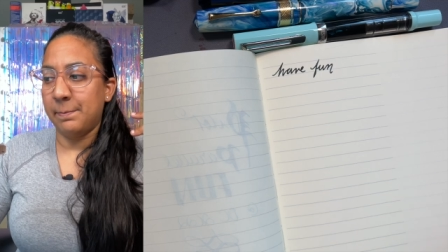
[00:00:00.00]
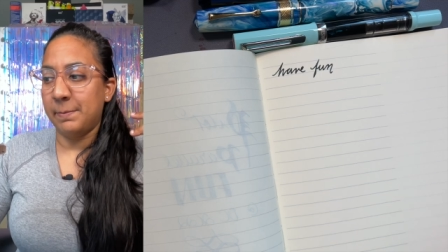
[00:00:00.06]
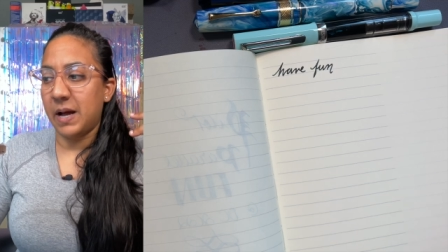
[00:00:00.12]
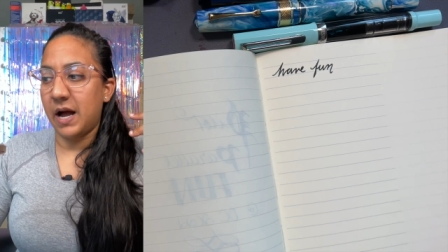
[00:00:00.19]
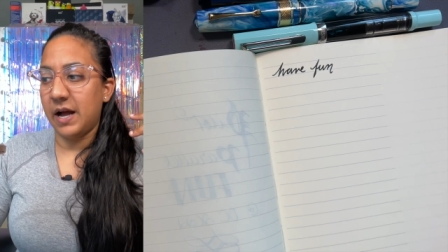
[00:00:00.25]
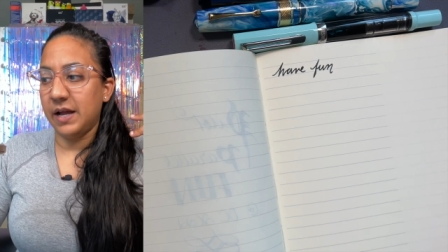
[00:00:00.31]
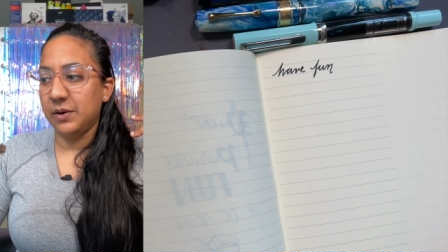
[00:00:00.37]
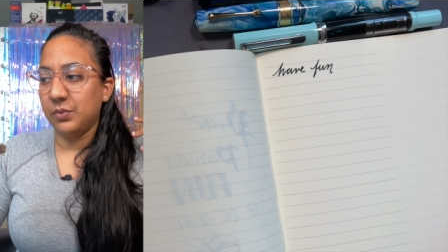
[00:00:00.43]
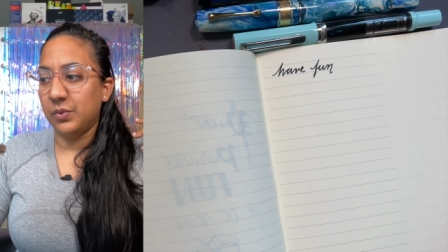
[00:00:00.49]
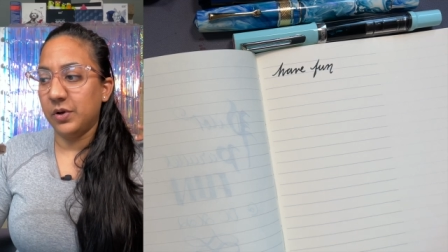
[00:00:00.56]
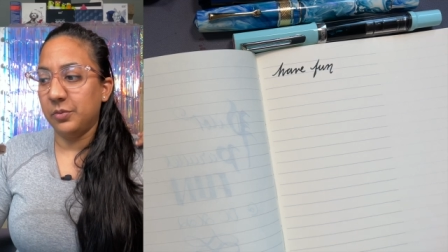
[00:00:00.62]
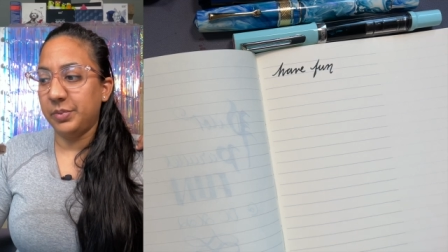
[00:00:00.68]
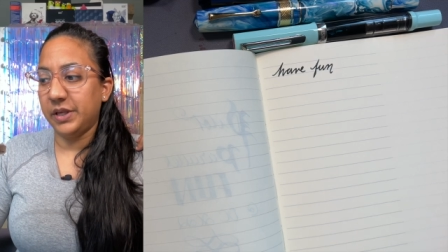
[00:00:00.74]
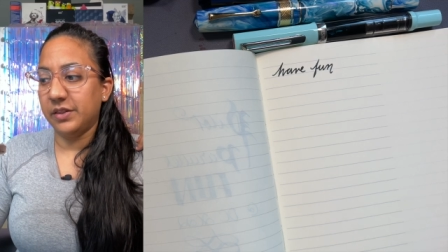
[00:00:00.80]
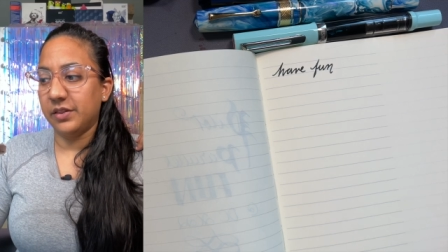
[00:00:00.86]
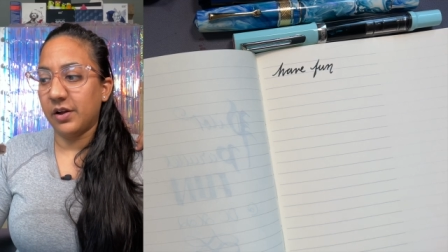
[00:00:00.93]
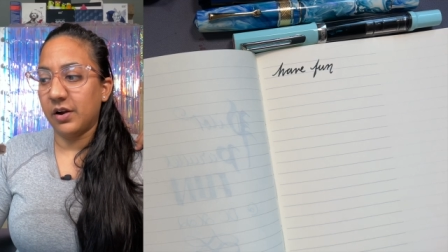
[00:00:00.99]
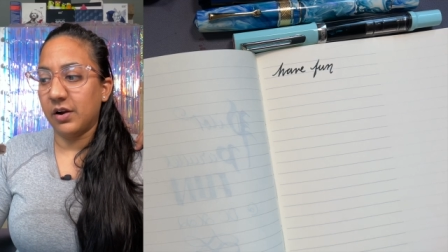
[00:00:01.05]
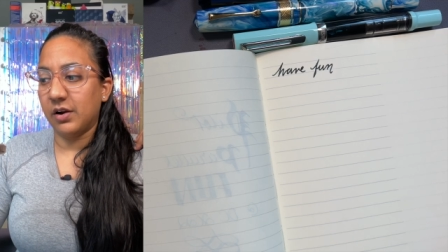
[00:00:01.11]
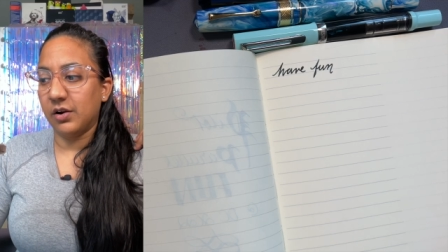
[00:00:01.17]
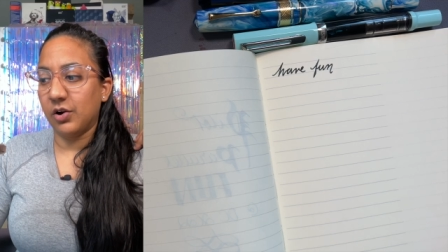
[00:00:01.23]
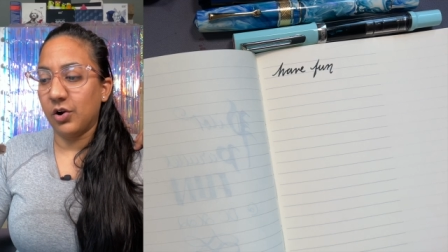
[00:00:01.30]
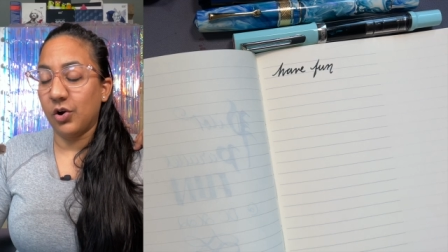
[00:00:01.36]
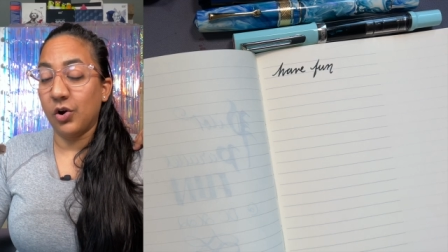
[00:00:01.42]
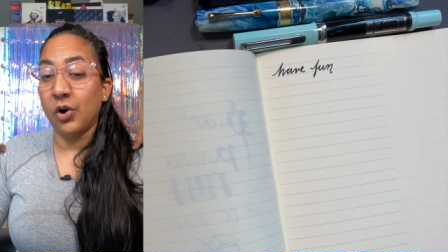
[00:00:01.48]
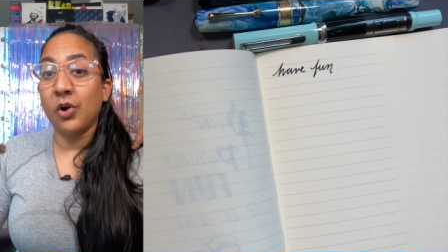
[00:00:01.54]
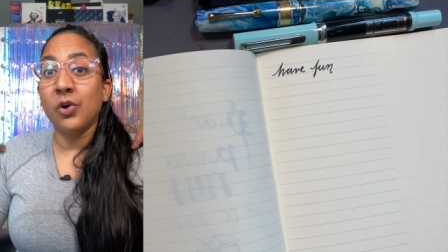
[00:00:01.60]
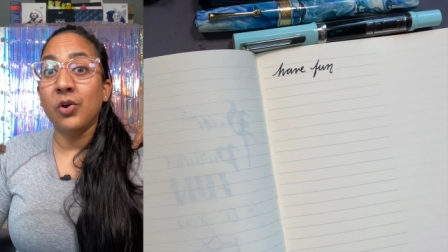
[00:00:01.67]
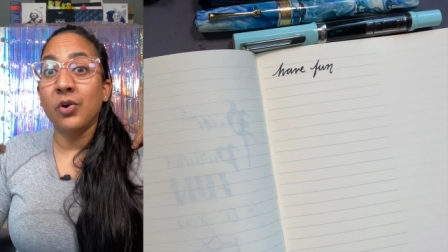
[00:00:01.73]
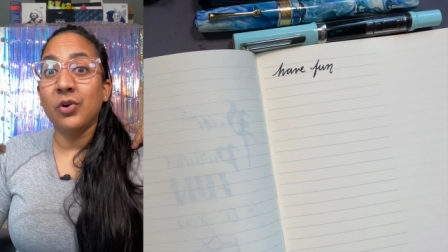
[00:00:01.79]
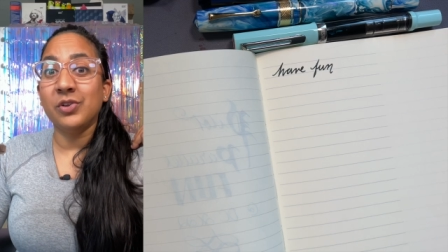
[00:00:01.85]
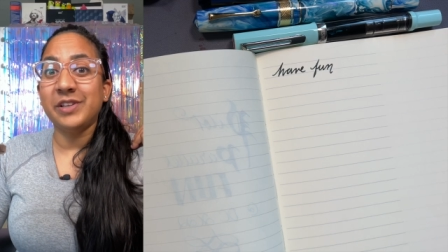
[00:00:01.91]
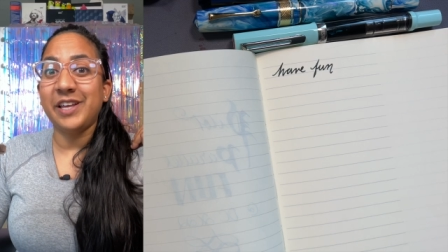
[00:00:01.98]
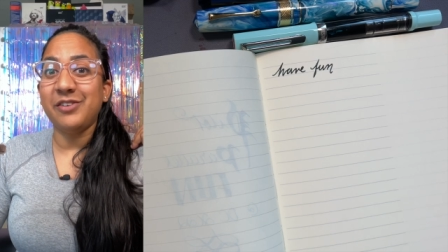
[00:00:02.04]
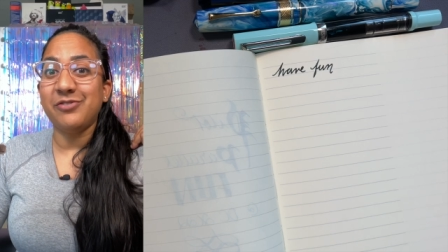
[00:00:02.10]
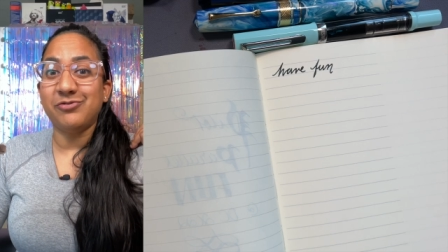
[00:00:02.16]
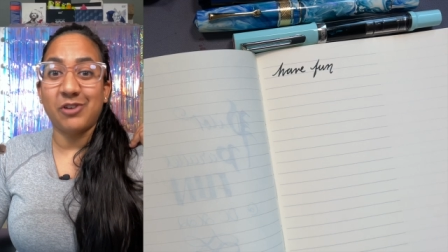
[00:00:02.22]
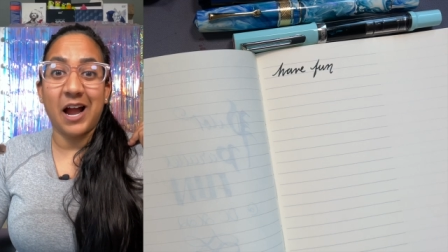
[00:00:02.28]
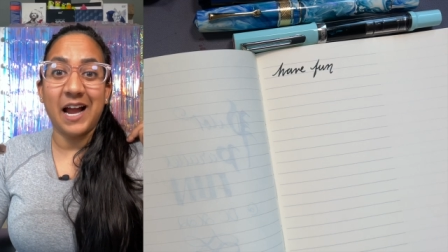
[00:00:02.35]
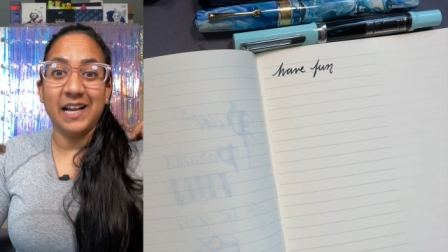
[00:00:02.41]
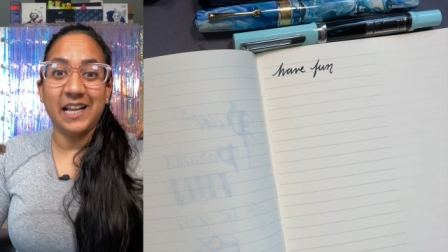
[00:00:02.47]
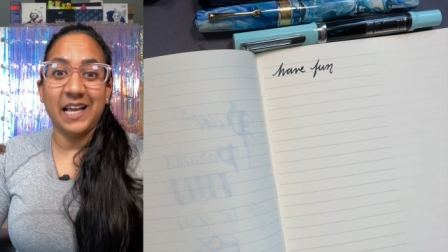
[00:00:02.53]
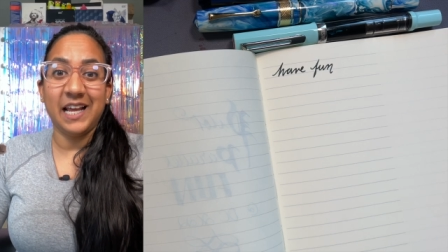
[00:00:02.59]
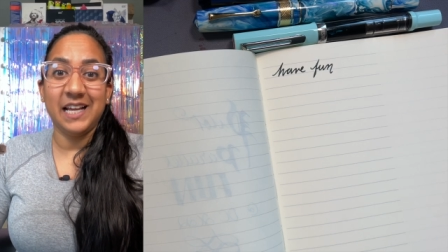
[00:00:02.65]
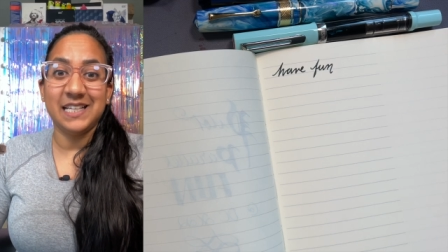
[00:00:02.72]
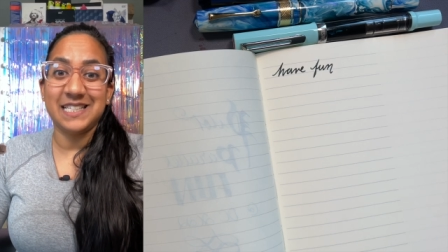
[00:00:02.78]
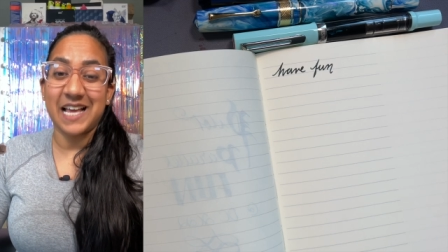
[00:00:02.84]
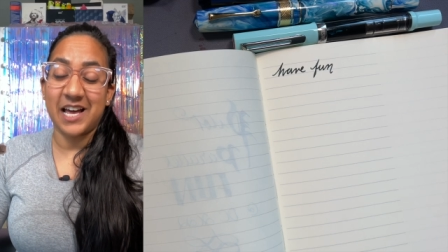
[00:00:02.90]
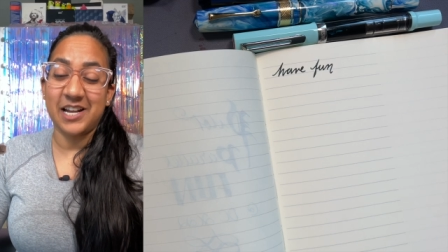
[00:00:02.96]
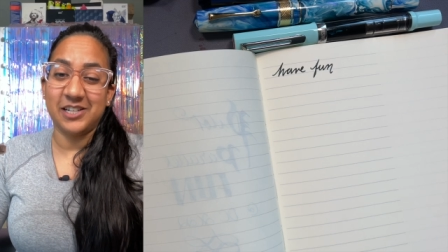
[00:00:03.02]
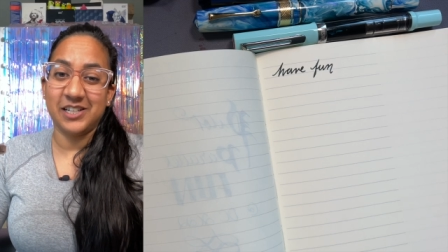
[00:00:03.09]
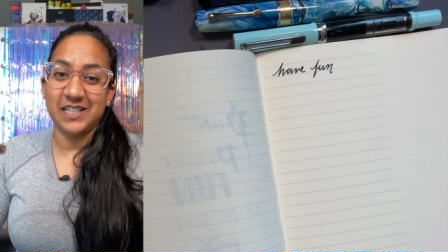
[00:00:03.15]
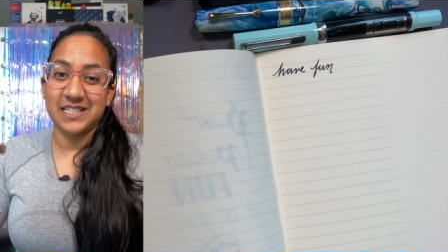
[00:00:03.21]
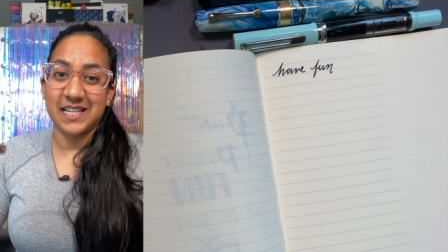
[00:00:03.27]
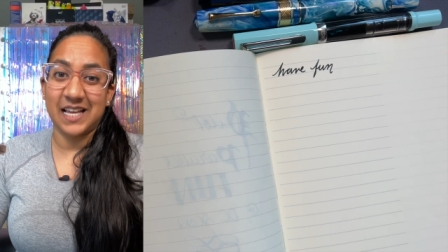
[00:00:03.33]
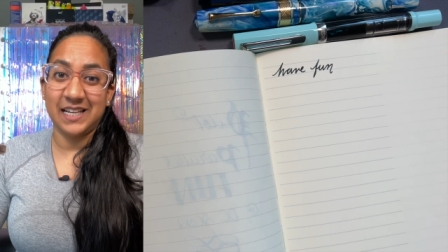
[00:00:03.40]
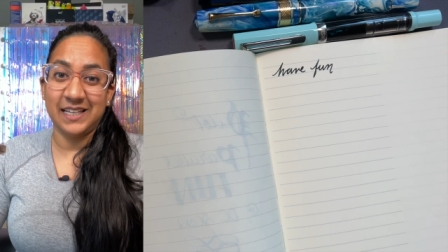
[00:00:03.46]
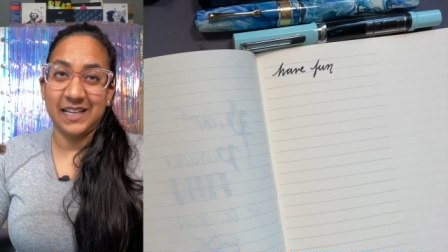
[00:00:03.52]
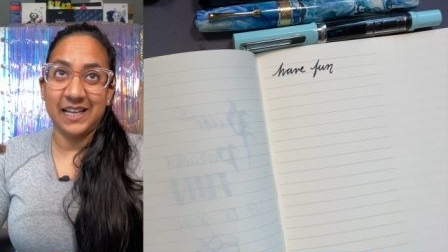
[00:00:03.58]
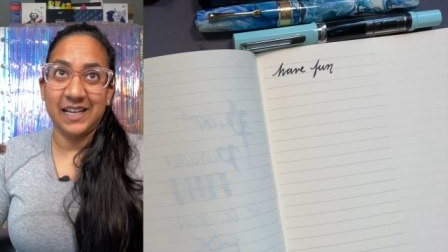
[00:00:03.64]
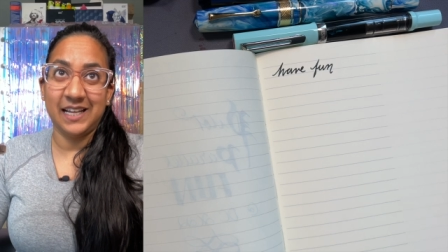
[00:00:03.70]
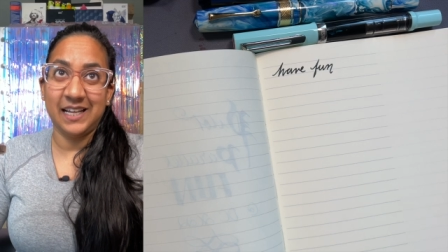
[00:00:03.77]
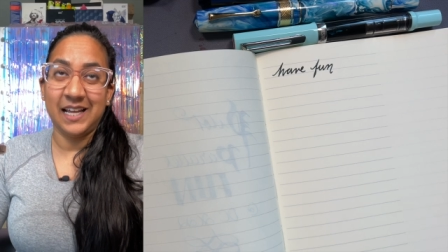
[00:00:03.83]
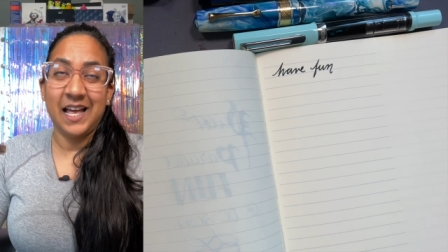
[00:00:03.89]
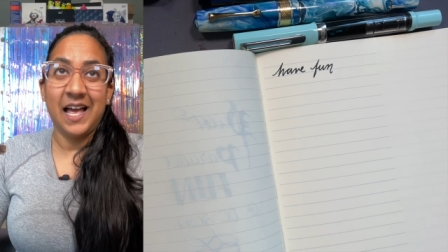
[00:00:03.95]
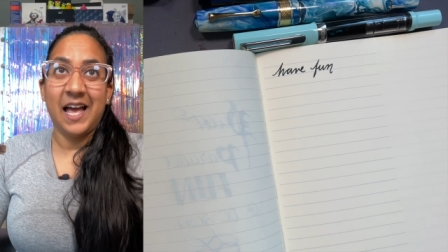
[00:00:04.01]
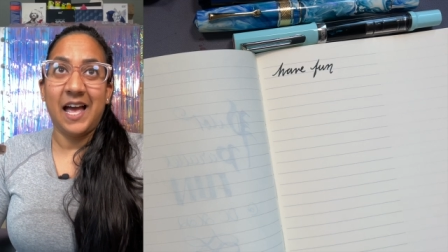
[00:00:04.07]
I will be there early Friday, Saturday, Sunday,